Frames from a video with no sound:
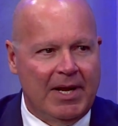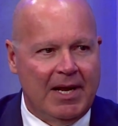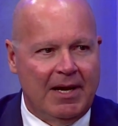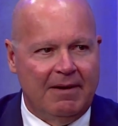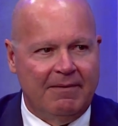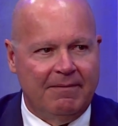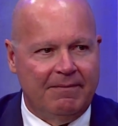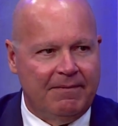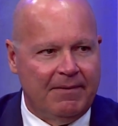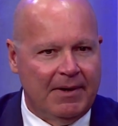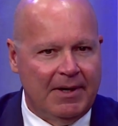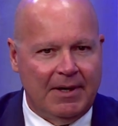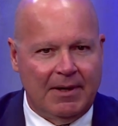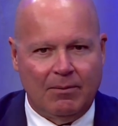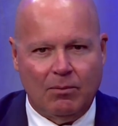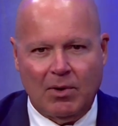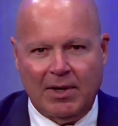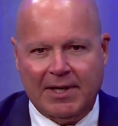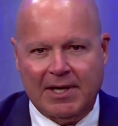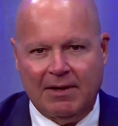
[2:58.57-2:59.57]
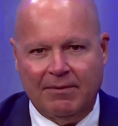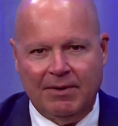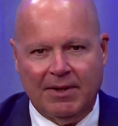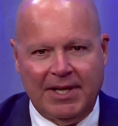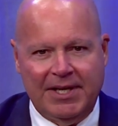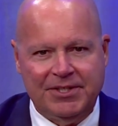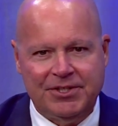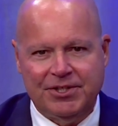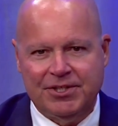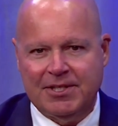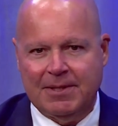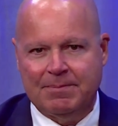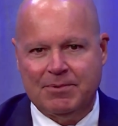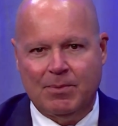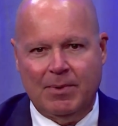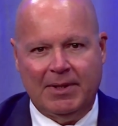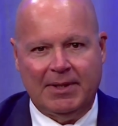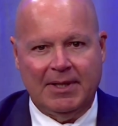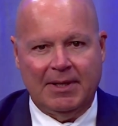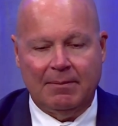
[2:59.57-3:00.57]
have working relationships
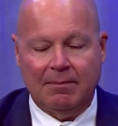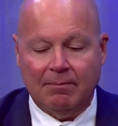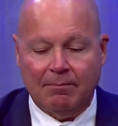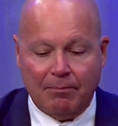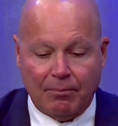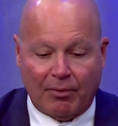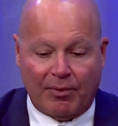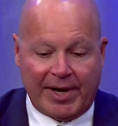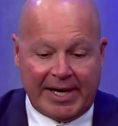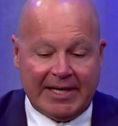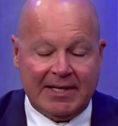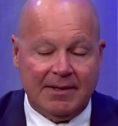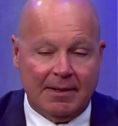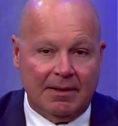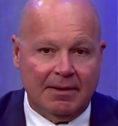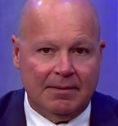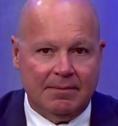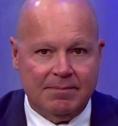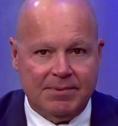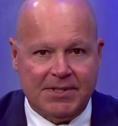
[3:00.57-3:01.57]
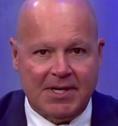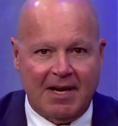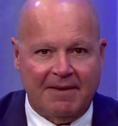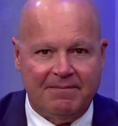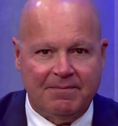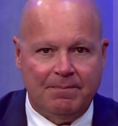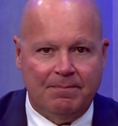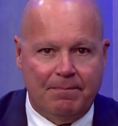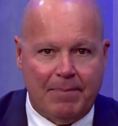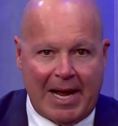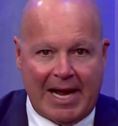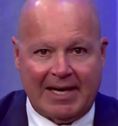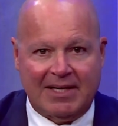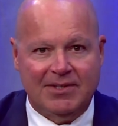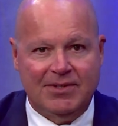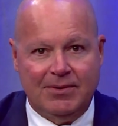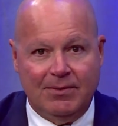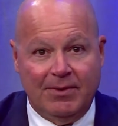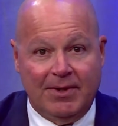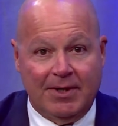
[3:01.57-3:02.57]
with that bring stuff back to the